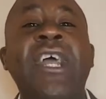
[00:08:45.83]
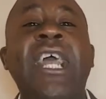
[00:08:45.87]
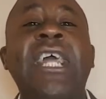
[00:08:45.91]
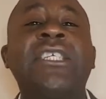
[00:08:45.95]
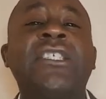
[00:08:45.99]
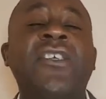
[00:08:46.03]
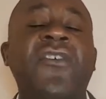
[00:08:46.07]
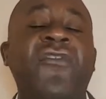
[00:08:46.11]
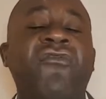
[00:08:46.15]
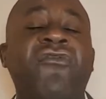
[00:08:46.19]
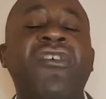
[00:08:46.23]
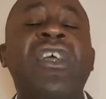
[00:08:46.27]

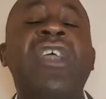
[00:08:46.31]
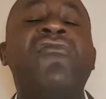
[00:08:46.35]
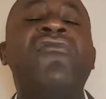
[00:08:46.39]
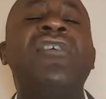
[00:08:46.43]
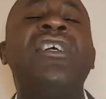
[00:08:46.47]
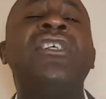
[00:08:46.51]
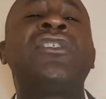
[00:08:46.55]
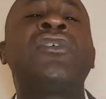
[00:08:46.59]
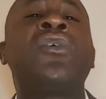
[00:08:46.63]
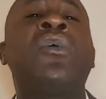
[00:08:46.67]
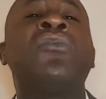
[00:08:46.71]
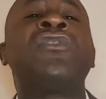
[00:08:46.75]
It's a free
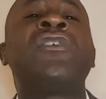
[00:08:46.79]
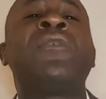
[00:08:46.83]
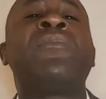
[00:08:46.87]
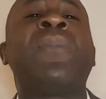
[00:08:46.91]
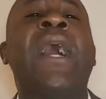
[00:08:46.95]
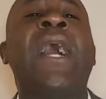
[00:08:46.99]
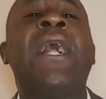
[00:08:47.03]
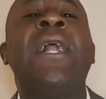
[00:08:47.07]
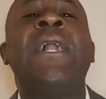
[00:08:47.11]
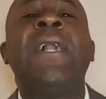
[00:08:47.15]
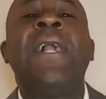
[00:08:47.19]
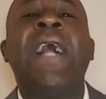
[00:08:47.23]
resource
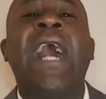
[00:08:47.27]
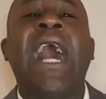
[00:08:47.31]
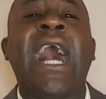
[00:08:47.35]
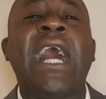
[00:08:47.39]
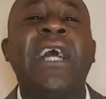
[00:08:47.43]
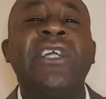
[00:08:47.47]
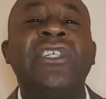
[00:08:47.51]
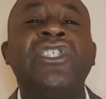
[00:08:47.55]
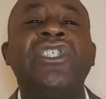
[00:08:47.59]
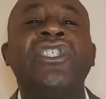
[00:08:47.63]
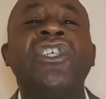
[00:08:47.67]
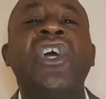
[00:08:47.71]
whereby
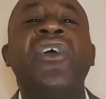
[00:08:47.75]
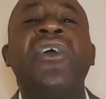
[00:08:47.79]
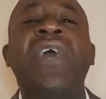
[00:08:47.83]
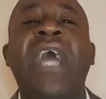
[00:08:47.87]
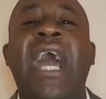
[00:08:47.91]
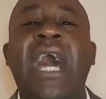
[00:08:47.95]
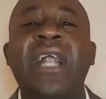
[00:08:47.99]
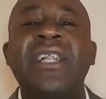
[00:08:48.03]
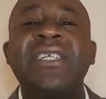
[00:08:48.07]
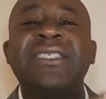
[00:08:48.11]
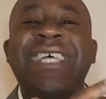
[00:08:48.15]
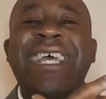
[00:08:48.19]
I show you
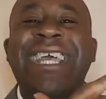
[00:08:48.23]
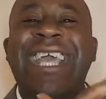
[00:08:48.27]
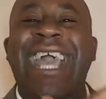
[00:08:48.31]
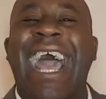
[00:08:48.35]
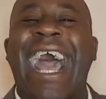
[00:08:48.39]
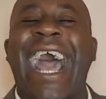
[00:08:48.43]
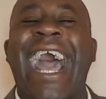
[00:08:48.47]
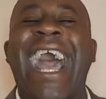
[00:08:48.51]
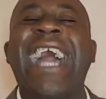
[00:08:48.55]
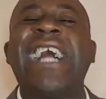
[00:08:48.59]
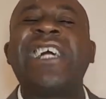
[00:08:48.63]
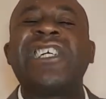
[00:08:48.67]
how to take
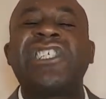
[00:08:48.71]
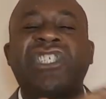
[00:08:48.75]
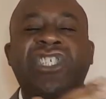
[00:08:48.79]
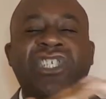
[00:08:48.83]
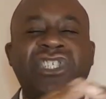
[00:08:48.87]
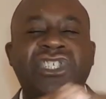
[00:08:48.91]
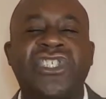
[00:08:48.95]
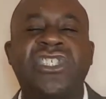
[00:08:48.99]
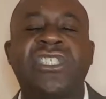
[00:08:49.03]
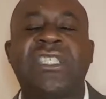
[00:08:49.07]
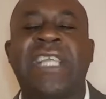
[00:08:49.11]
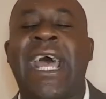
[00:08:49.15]

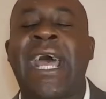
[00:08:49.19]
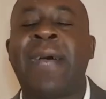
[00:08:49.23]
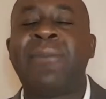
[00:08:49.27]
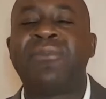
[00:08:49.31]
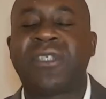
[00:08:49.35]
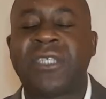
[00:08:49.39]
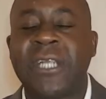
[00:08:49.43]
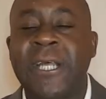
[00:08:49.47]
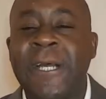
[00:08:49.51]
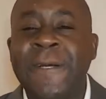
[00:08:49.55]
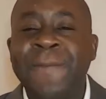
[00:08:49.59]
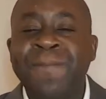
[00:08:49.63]
action
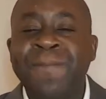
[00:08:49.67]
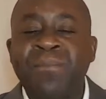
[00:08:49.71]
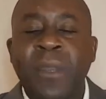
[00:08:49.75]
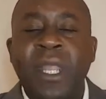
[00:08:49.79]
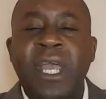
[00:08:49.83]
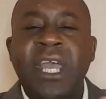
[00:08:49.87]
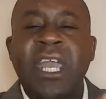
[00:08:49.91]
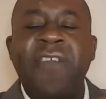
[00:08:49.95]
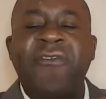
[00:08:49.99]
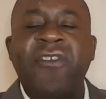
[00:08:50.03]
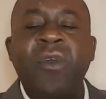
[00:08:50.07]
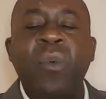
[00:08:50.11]
steps
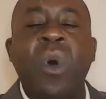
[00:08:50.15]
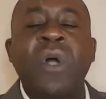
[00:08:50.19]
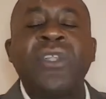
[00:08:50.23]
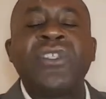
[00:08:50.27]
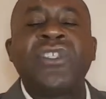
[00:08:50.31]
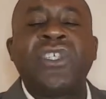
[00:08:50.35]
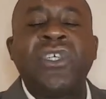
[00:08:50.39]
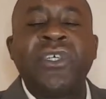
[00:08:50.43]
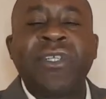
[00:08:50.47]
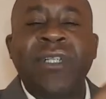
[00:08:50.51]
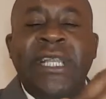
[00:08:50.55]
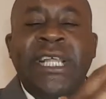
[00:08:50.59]
if you
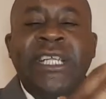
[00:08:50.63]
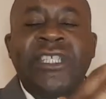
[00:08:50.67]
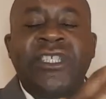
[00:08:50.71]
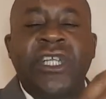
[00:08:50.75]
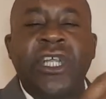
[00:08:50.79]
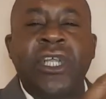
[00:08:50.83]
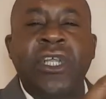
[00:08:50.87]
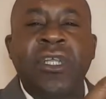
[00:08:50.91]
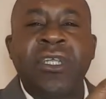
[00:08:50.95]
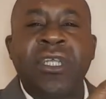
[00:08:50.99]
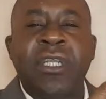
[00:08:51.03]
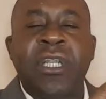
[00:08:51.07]
want to
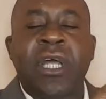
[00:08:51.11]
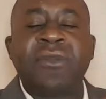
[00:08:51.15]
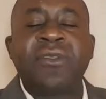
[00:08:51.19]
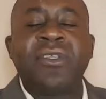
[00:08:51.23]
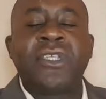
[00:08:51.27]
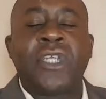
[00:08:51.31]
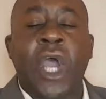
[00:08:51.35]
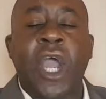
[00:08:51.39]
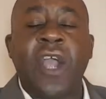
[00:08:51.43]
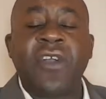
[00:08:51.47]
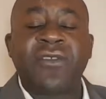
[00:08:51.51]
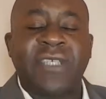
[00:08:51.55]
literally,
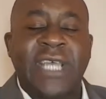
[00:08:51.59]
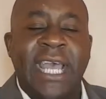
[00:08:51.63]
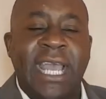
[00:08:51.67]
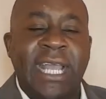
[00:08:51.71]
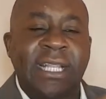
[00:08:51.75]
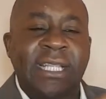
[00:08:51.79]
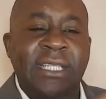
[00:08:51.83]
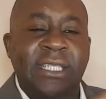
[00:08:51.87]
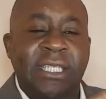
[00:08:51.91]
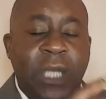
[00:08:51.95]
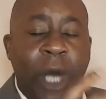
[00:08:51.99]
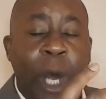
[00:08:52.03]
go
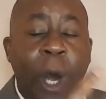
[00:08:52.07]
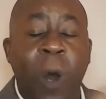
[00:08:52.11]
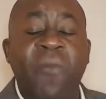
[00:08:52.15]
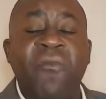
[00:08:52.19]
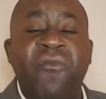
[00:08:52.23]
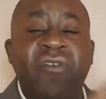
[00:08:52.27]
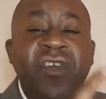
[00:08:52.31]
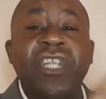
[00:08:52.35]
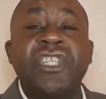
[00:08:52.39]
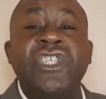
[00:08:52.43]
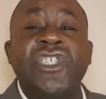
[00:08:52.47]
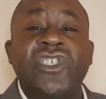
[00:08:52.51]
take this
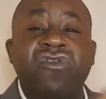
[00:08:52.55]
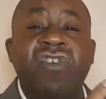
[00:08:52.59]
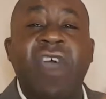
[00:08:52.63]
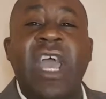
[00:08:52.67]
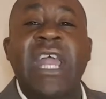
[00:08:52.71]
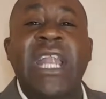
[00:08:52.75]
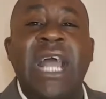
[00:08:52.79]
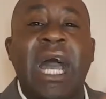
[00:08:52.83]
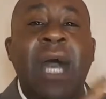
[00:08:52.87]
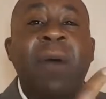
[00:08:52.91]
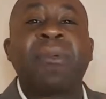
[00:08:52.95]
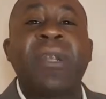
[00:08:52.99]
confidence
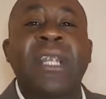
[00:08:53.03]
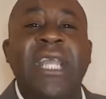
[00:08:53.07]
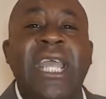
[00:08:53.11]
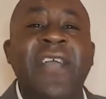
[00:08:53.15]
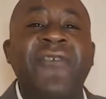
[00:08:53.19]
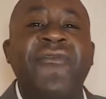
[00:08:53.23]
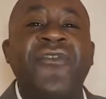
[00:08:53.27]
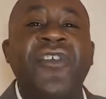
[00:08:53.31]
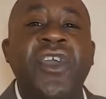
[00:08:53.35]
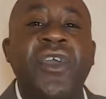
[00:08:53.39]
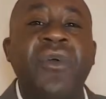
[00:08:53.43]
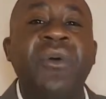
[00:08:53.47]
training I'm going to
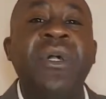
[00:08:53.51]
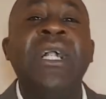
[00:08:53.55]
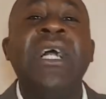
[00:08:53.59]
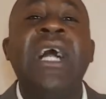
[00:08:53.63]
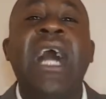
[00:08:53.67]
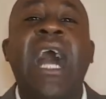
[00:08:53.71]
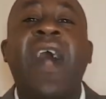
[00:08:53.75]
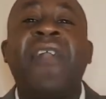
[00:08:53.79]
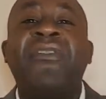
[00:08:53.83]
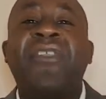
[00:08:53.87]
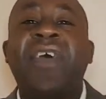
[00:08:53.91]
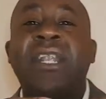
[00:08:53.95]
give you,
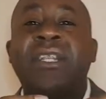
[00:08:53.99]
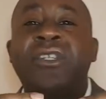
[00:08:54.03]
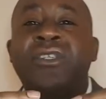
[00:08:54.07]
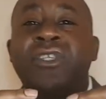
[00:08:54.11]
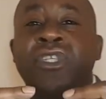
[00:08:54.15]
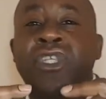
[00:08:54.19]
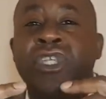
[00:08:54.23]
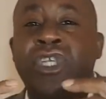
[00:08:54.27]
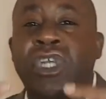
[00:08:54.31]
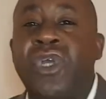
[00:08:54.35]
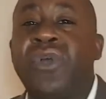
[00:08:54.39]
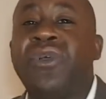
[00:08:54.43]
and then
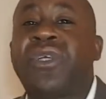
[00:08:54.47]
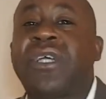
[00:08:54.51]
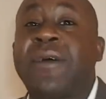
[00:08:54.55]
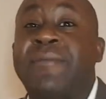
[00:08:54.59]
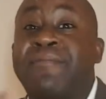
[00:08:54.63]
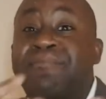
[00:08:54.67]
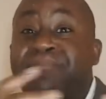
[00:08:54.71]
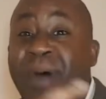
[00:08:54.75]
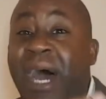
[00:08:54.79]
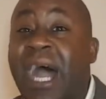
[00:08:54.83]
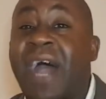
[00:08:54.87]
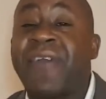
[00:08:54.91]
you
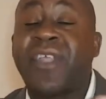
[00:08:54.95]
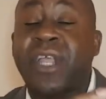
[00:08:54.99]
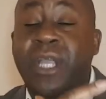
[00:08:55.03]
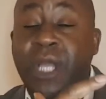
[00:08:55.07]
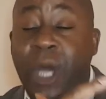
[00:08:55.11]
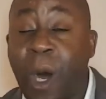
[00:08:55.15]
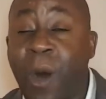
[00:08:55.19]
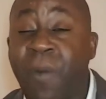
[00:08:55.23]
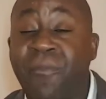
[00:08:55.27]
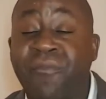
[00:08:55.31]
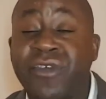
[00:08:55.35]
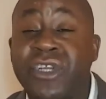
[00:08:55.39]
combine the
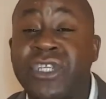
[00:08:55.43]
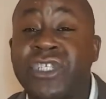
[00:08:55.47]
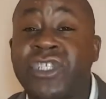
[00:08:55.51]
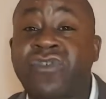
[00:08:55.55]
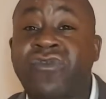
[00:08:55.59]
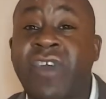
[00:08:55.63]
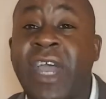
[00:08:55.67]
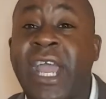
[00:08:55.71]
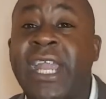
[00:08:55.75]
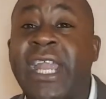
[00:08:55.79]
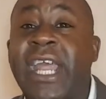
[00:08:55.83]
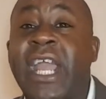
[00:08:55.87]
confidence
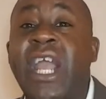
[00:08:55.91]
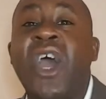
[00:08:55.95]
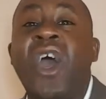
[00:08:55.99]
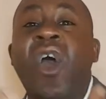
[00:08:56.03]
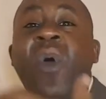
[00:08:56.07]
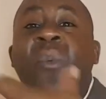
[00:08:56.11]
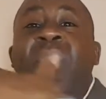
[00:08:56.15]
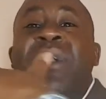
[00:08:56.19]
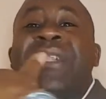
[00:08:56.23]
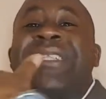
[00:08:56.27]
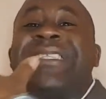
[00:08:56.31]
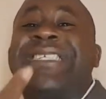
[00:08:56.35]
training
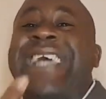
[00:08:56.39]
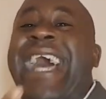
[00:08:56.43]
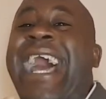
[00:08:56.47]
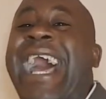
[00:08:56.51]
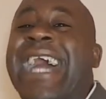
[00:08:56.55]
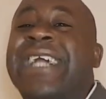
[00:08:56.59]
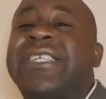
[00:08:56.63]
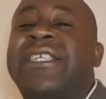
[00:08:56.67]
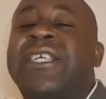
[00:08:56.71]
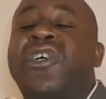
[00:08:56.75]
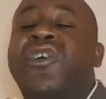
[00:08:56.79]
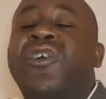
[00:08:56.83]
with
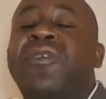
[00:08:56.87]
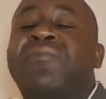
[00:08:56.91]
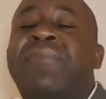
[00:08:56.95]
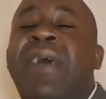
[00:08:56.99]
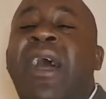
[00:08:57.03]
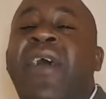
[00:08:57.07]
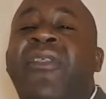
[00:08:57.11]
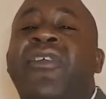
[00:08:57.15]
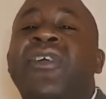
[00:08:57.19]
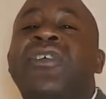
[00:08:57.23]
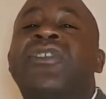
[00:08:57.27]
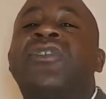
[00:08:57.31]
tactical
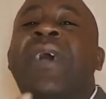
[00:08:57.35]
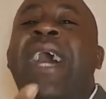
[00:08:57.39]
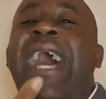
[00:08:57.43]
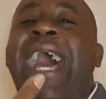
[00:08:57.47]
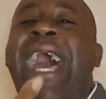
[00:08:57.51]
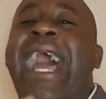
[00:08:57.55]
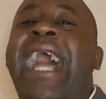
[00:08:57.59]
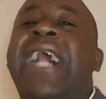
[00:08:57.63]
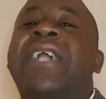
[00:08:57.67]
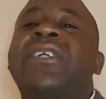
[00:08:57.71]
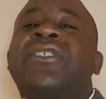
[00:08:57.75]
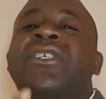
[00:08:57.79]
methods to
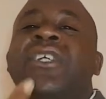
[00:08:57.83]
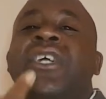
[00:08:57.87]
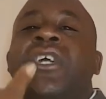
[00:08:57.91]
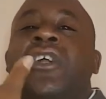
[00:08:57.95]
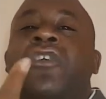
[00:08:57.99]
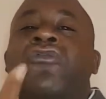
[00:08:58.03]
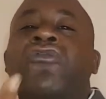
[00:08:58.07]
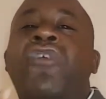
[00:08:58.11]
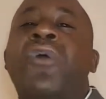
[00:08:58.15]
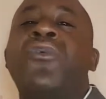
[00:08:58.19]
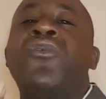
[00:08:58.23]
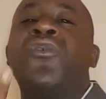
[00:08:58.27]
actually
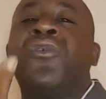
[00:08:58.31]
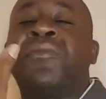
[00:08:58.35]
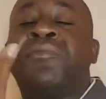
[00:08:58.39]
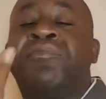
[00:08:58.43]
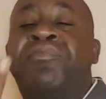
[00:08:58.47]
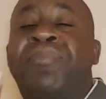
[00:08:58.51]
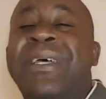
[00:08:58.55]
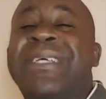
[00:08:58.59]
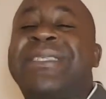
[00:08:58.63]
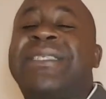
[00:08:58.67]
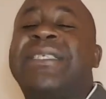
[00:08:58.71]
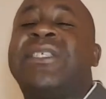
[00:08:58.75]
grow your
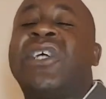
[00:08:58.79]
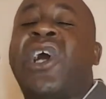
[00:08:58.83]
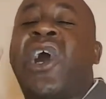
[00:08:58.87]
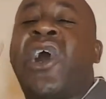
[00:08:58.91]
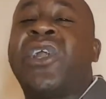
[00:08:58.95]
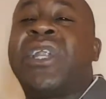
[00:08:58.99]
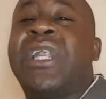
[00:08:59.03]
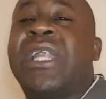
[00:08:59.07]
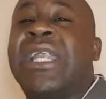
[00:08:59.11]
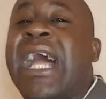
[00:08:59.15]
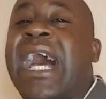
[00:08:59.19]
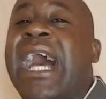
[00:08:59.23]
business
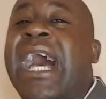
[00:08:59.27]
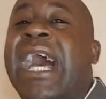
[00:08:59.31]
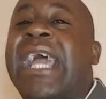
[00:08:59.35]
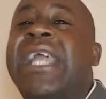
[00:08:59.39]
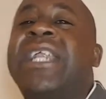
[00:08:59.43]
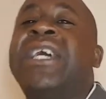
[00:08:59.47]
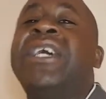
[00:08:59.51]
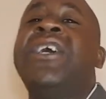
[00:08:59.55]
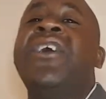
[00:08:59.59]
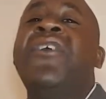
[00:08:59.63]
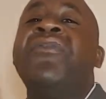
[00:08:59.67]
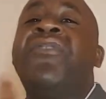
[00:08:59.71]

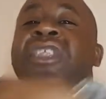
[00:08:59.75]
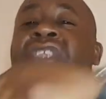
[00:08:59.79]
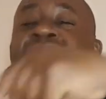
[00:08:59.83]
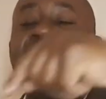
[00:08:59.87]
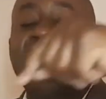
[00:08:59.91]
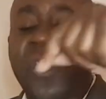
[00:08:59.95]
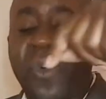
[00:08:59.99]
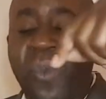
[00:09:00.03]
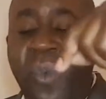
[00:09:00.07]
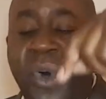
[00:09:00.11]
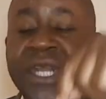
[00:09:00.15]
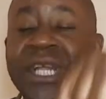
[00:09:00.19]
online, then you're
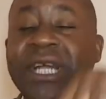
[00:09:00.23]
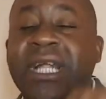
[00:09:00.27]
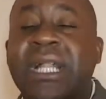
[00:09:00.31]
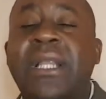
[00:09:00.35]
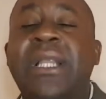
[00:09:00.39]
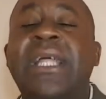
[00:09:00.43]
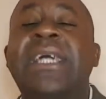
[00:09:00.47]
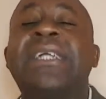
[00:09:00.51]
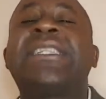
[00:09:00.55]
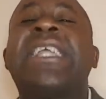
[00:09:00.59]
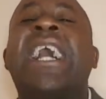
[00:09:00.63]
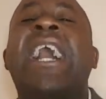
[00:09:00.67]
going to want to
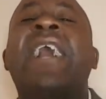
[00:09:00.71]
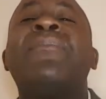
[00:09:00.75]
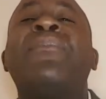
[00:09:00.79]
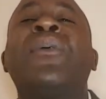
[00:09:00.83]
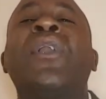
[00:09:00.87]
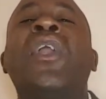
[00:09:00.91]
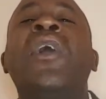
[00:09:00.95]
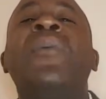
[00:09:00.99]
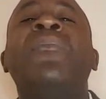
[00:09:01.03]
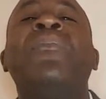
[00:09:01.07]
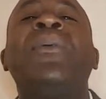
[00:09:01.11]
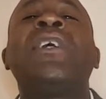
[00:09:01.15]
click down
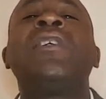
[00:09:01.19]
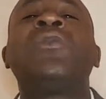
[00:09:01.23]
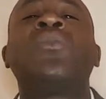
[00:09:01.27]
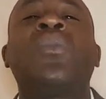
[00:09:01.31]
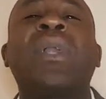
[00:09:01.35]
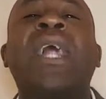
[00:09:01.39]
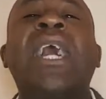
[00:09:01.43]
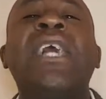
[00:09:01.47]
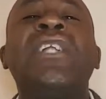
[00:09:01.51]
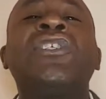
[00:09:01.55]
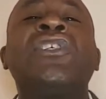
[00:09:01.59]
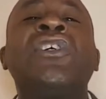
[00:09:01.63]
below, because
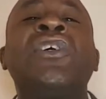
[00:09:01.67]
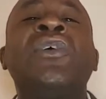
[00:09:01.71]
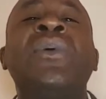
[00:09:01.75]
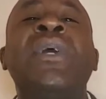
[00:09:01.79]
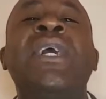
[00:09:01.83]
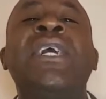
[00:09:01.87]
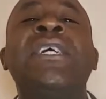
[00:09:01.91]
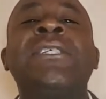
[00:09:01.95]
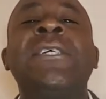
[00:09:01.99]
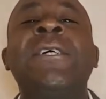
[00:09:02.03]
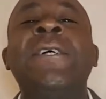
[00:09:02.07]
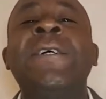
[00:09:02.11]
what I do
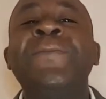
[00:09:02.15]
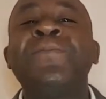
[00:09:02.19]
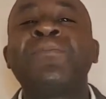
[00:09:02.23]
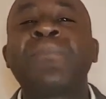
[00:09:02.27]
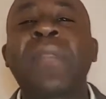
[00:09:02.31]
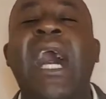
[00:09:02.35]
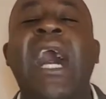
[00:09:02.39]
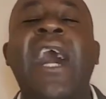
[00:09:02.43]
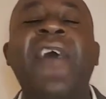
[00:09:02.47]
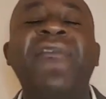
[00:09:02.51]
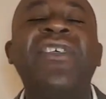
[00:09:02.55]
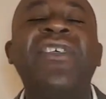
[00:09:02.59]
is I've